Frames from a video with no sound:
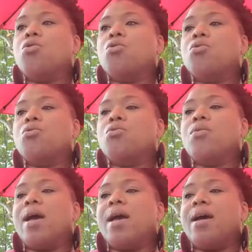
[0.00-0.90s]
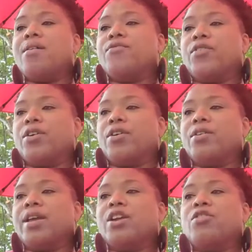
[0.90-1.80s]

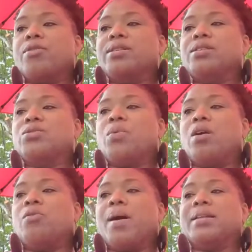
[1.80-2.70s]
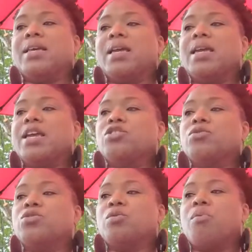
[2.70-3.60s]
Whoever increases wealth by taking
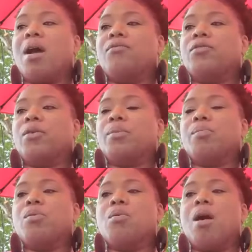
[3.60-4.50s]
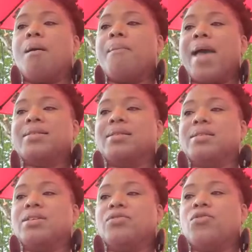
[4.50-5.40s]
interest or profit from the poor
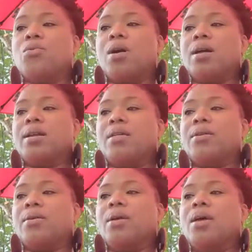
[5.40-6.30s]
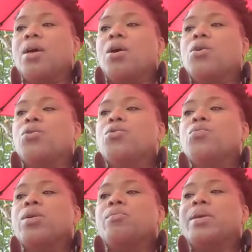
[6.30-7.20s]
amasses it for another. Who
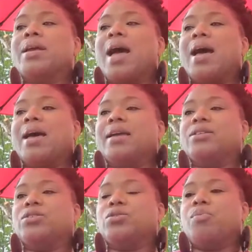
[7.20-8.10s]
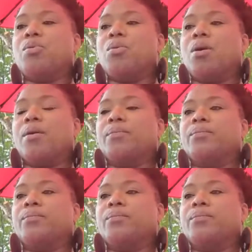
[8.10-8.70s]
will be kind to the poor?